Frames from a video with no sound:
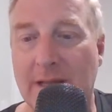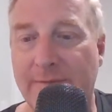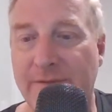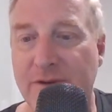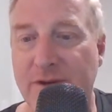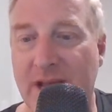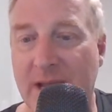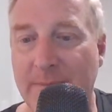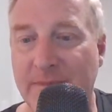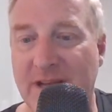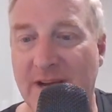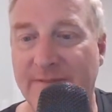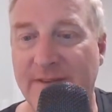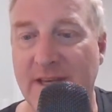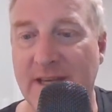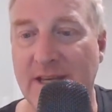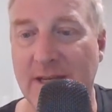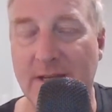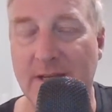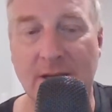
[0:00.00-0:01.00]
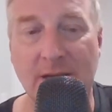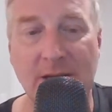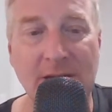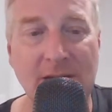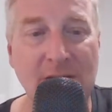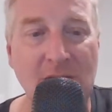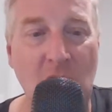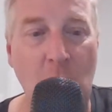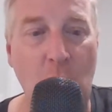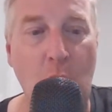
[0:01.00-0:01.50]
I love your name, David.
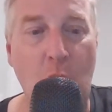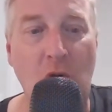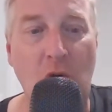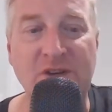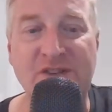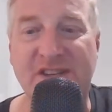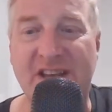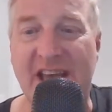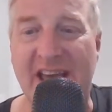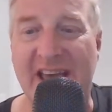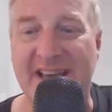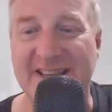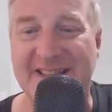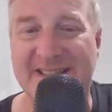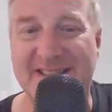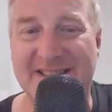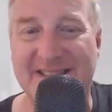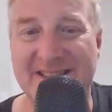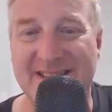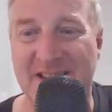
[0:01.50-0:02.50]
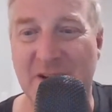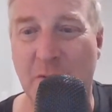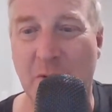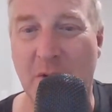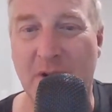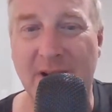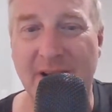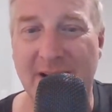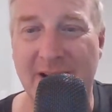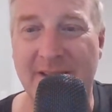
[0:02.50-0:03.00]
Worst case, that
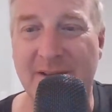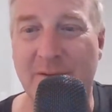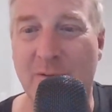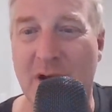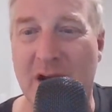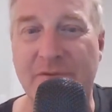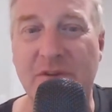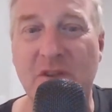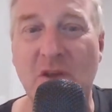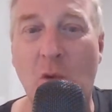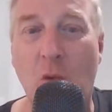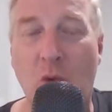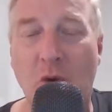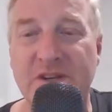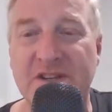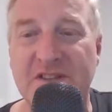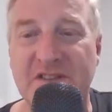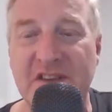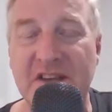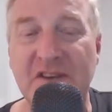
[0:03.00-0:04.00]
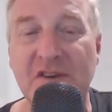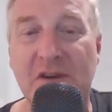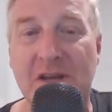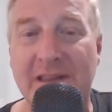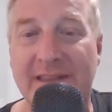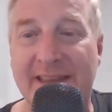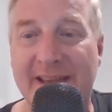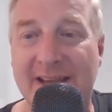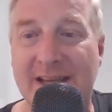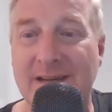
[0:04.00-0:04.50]
were whatever the worst thing you
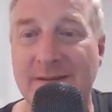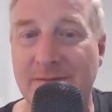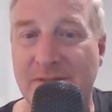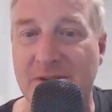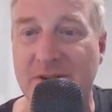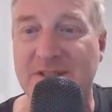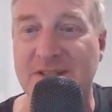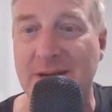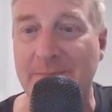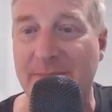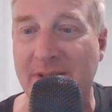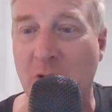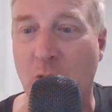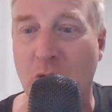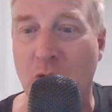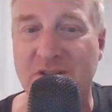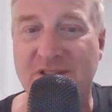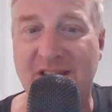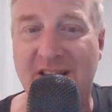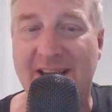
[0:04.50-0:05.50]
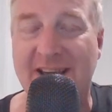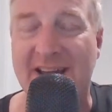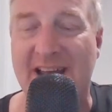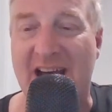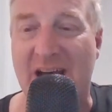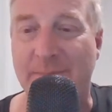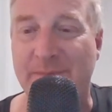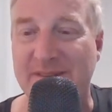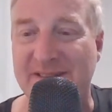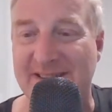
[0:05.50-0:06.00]
can think of, there's something worse that could
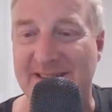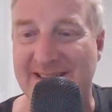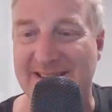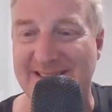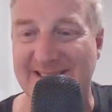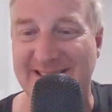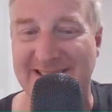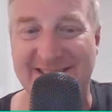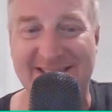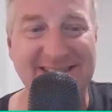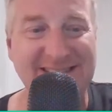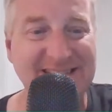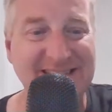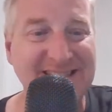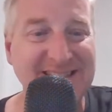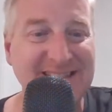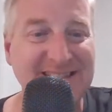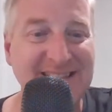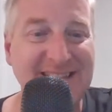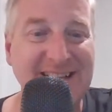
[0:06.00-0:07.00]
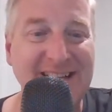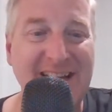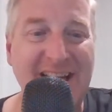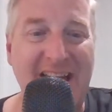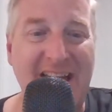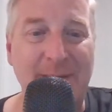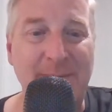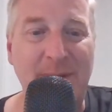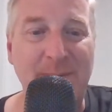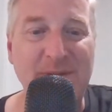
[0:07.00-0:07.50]
happen.
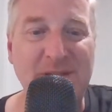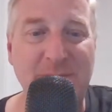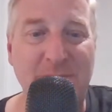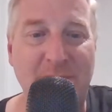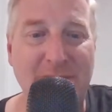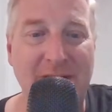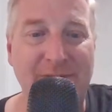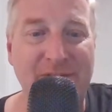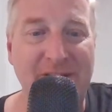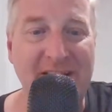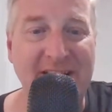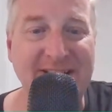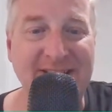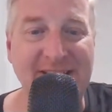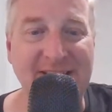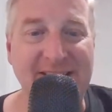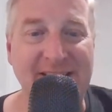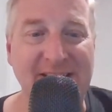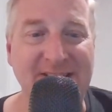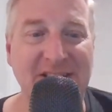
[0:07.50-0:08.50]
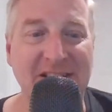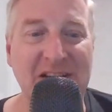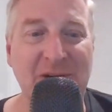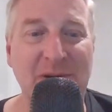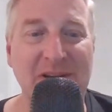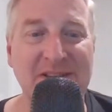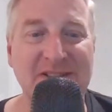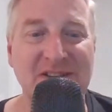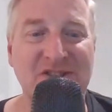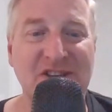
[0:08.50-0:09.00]
MM has been around for 18 days.
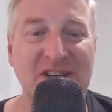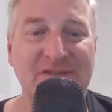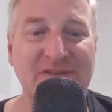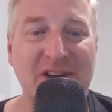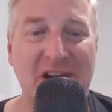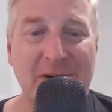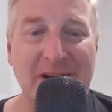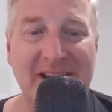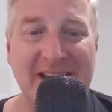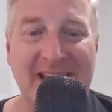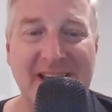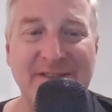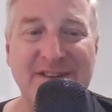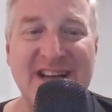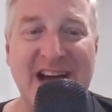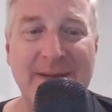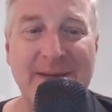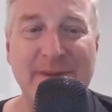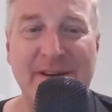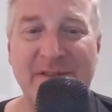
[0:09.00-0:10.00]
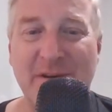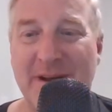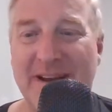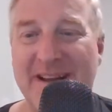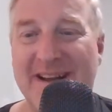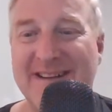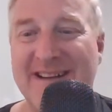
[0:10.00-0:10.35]
Liquid has achieved already. Give it time, everybody.